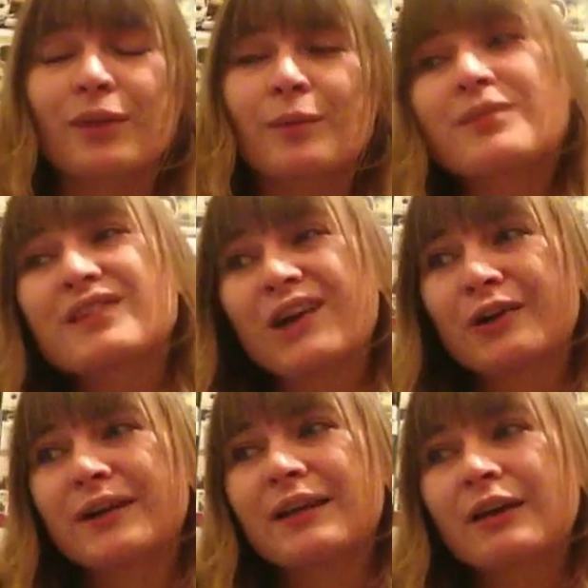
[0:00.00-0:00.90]
I'm
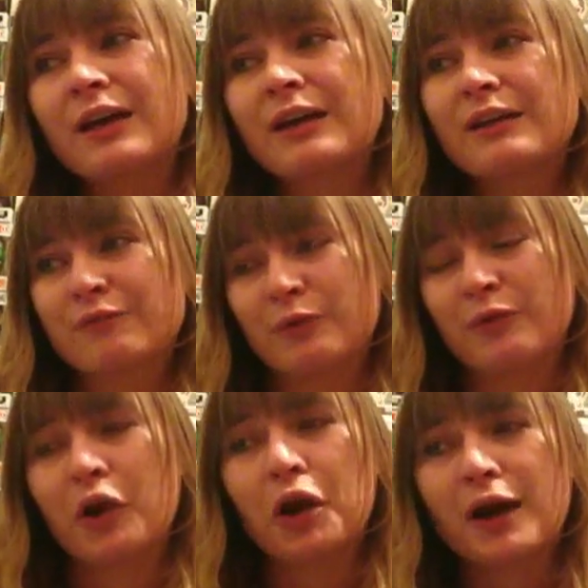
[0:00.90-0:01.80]
sorry for
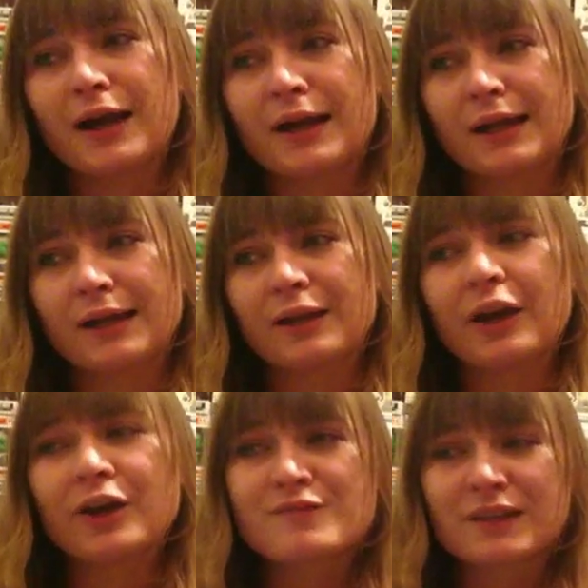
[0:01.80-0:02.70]
the crying,
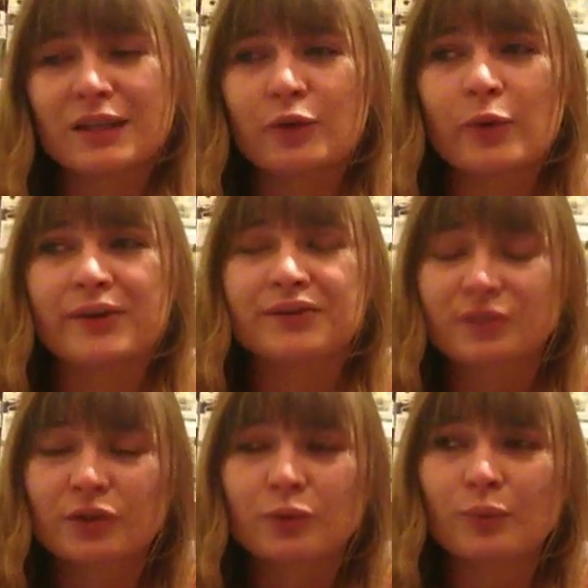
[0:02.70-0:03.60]
hopefully you
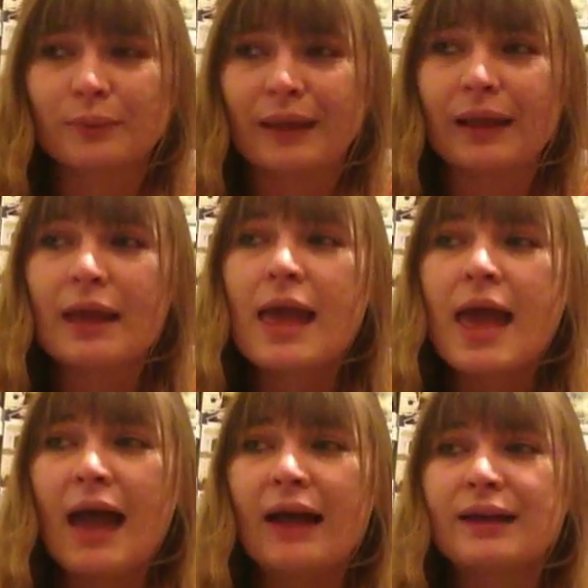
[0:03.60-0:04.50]
understood me,
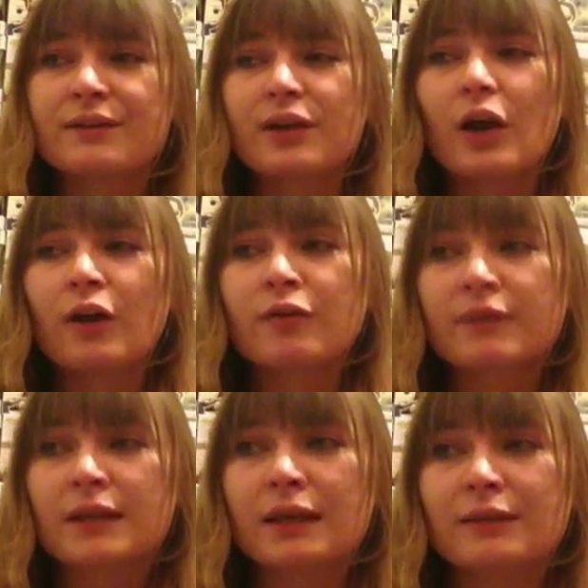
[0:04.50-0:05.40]
and
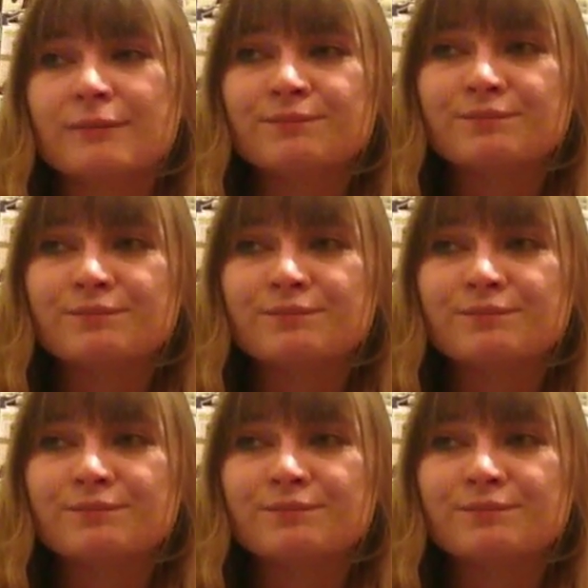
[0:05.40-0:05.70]
hopefully